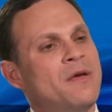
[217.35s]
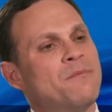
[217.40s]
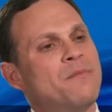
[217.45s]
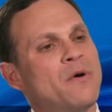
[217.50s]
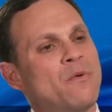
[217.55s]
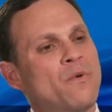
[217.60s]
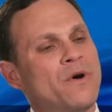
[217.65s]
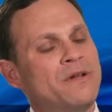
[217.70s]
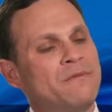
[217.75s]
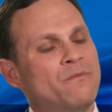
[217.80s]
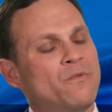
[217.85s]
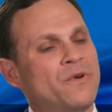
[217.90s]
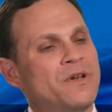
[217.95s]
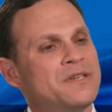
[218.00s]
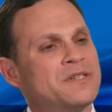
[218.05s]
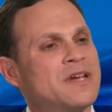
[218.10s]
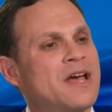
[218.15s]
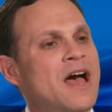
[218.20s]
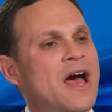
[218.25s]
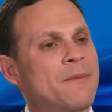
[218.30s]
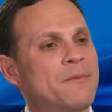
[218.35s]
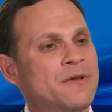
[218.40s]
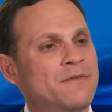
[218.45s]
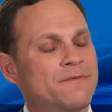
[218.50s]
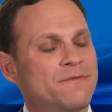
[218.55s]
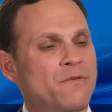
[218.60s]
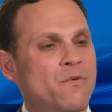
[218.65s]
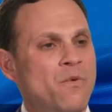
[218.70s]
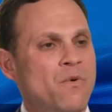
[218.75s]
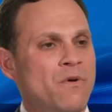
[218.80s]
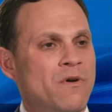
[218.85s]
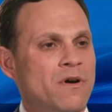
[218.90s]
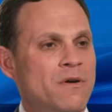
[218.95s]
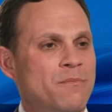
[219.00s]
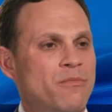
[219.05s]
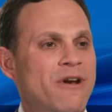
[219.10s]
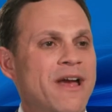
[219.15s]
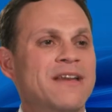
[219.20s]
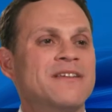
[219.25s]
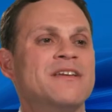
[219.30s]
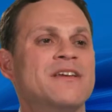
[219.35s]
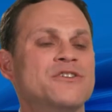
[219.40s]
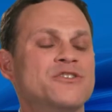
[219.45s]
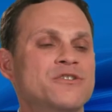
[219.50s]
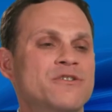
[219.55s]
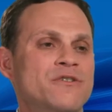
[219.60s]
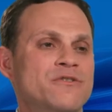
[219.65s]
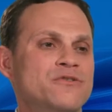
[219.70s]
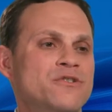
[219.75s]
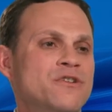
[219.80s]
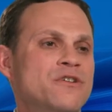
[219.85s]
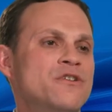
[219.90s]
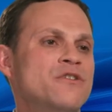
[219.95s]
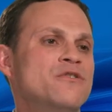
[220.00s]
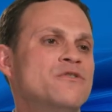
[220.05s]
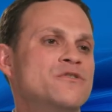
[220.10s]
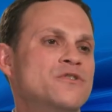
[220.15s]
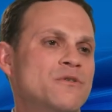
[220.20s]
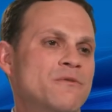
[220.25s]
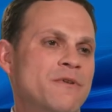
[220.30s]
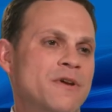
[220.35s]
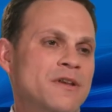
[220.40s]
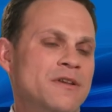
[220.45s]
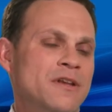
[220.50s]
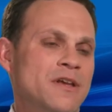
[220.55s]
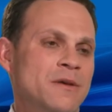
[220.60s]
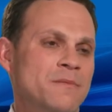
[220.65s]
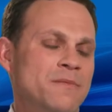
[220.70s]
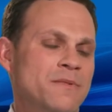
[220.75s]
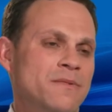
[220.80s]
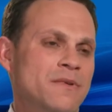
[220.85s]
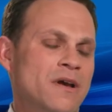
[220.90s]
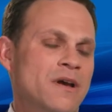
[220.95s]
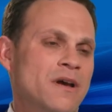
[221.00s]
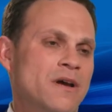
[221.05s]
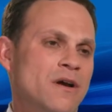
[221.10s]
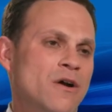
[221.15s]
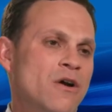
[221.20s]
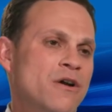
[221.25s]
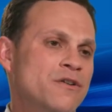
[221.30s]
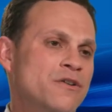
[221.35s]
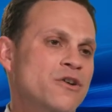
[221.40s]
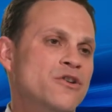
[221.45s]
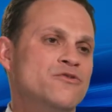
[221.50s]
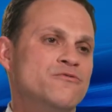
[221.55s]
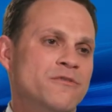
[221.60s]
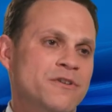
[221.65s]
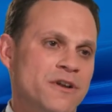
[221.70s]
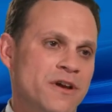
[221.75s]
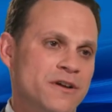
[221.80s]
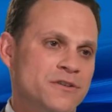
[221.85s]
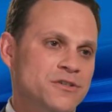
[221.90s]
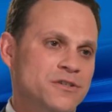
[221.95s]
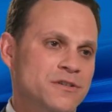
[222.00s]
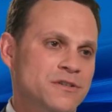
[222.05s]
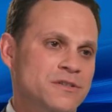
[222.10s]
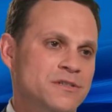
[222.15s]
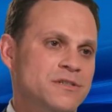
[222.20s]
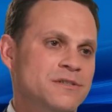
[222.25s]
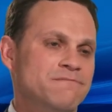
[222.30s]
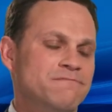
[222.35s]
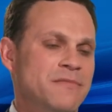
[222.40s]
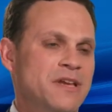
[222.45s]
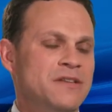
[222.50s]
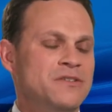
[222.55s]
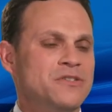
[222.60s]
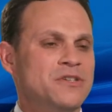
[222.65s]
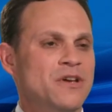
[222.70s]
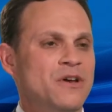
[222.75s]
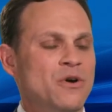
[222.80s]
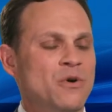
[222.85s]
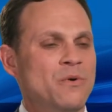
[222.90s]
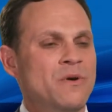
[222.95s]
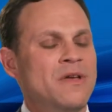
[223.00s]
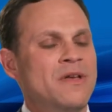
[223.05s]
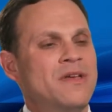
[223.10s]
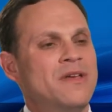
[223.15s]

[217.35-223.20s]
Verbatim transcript: But what, what is common for practitioners who use ceritinib uh, are dose reductions. And so